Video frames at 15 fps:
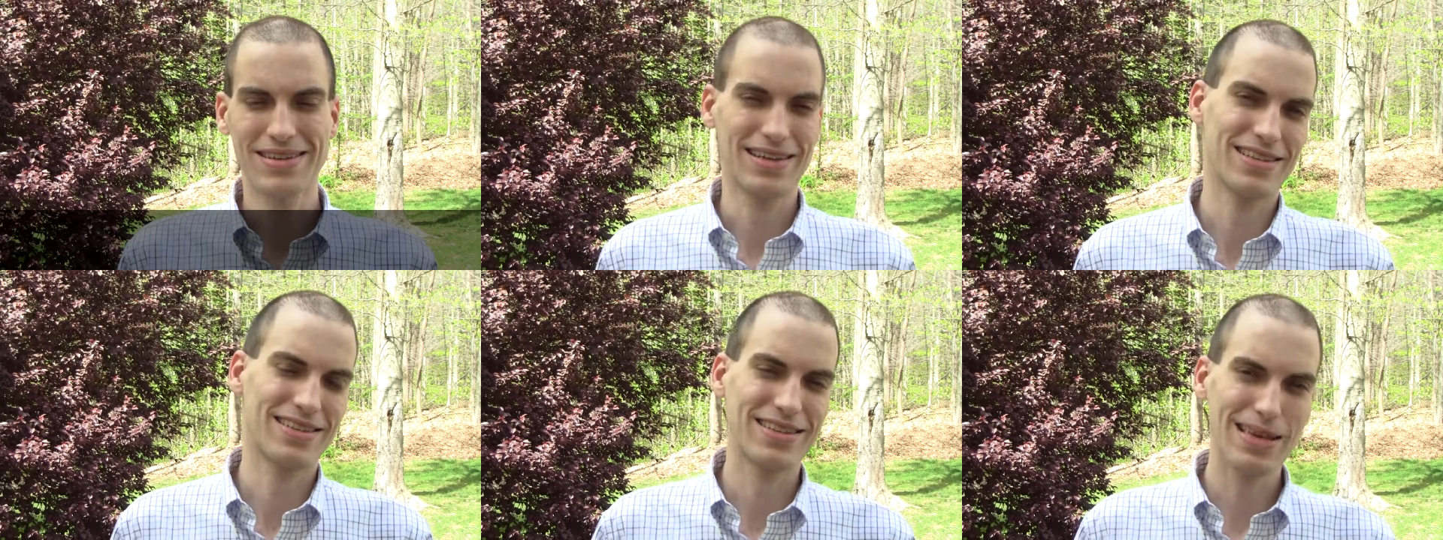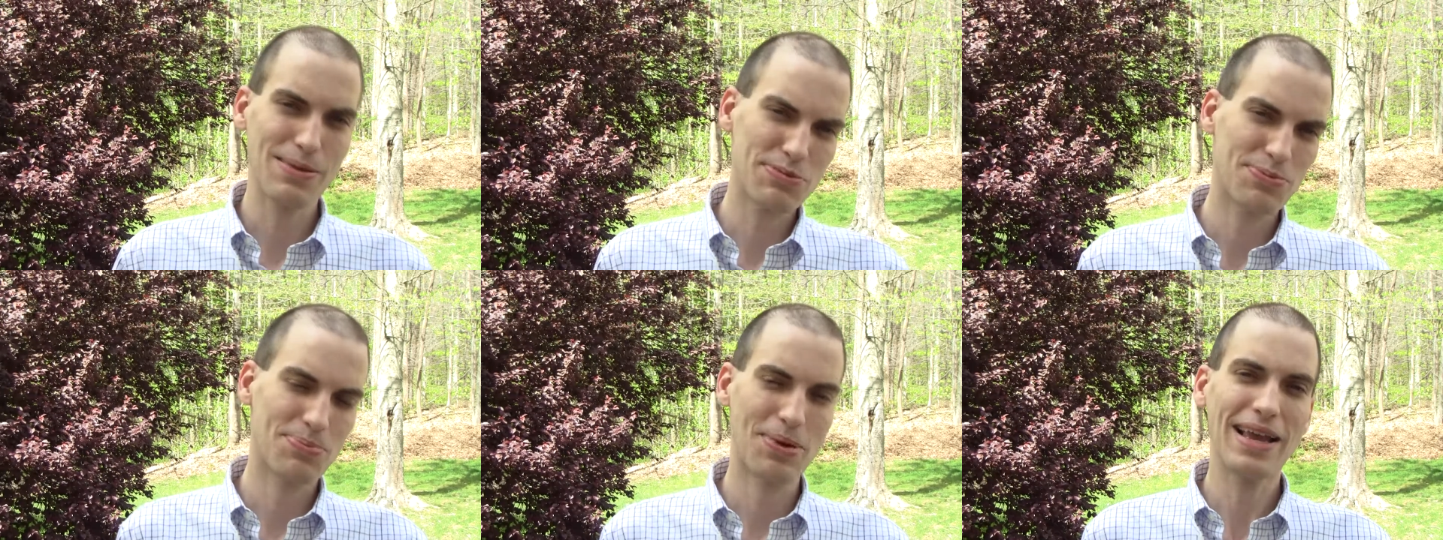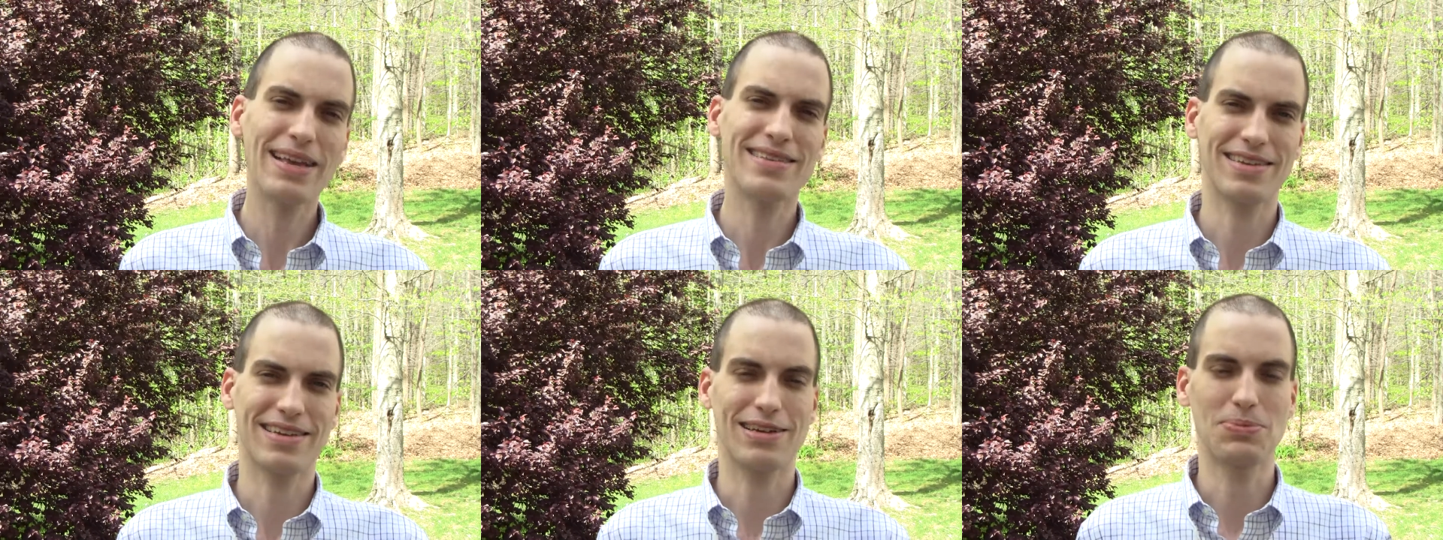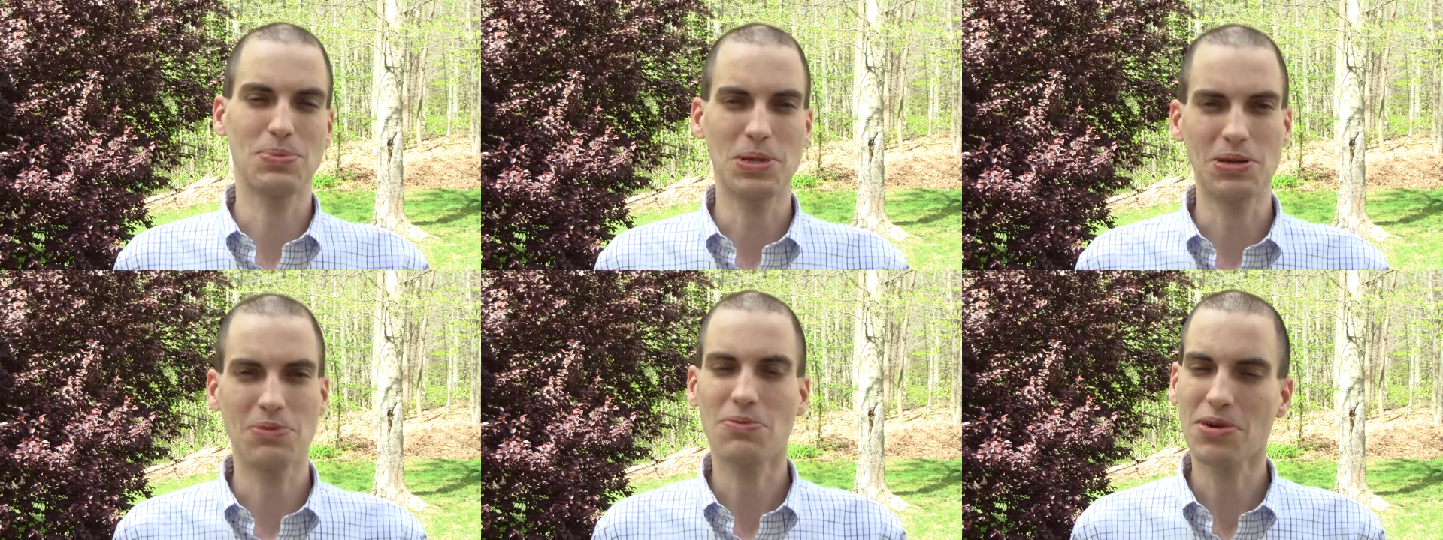It seems basic,
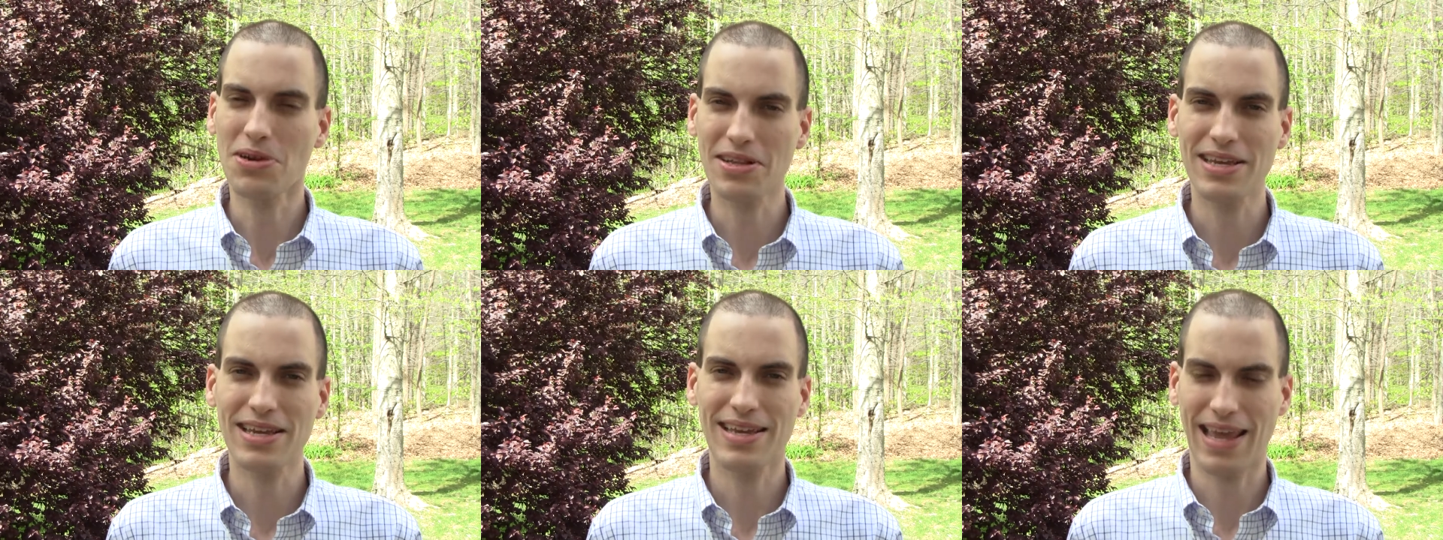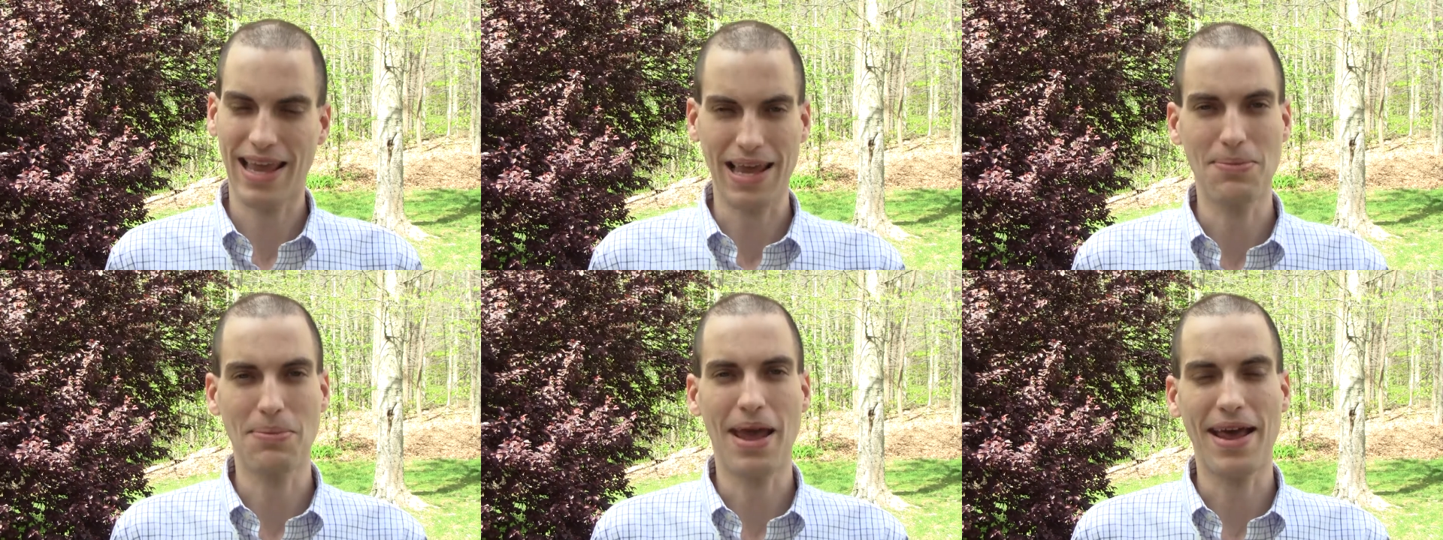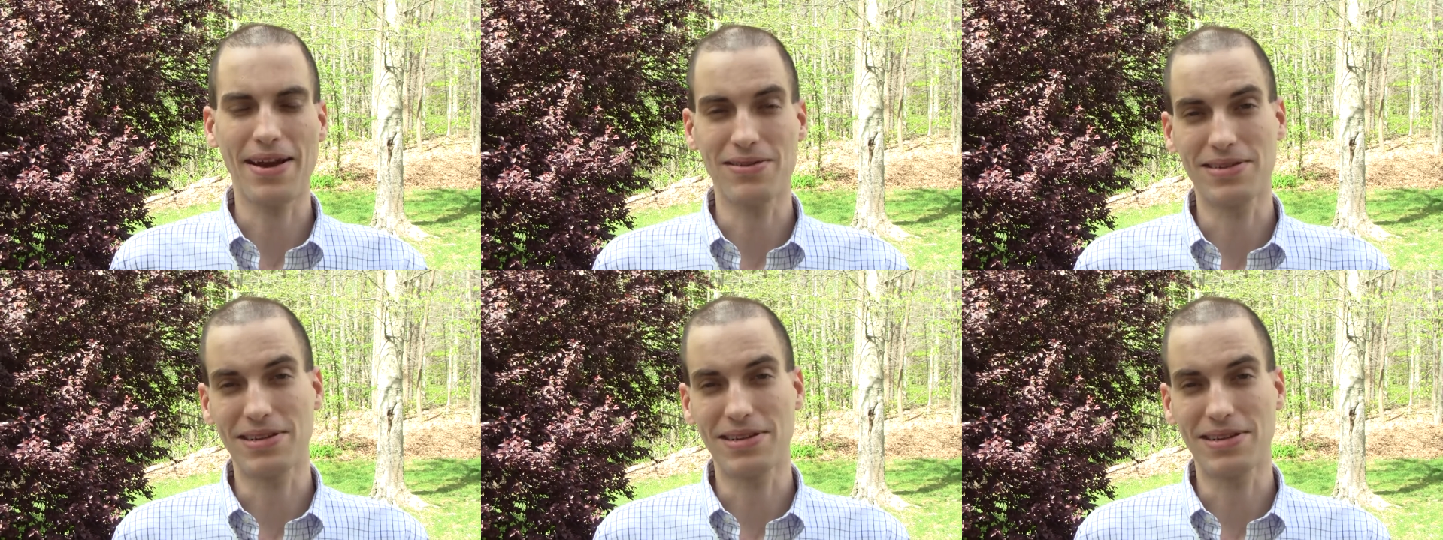but it really can matter,